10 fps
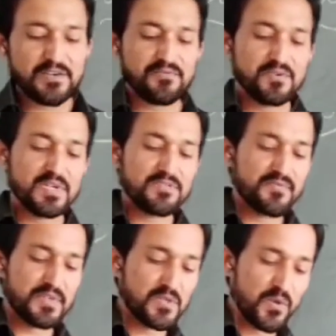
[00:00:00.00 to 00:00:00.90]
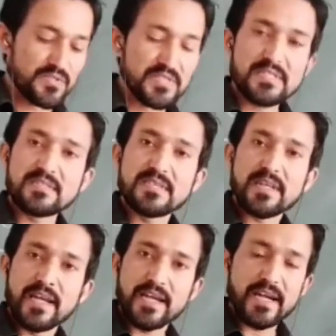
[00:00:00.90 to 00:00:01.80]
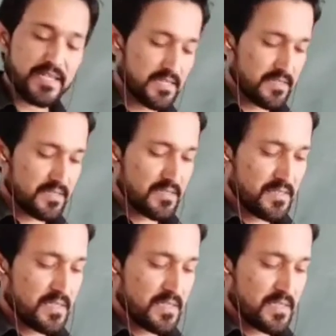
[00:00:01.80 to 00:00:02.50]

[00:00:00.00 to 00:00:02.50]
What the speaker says: daffodils were tossing their head